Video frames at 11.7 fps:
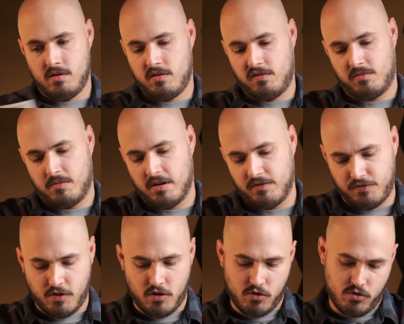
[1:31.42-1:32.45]
Some
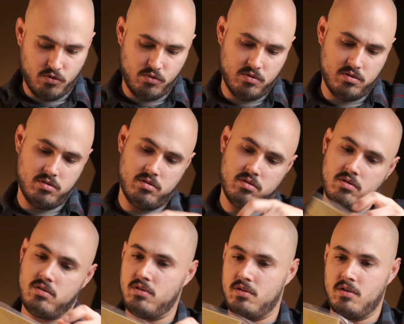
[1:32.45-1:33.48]
info,
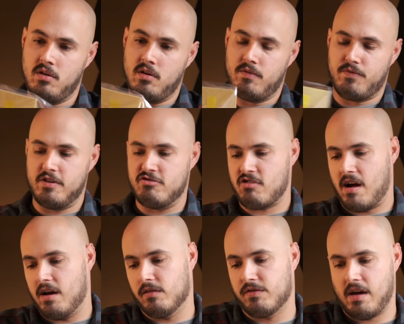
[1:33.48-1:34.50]
free
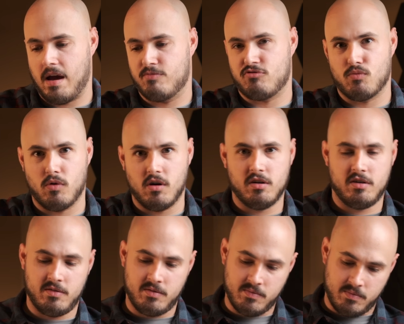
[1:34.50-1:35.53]
trial of Capture One.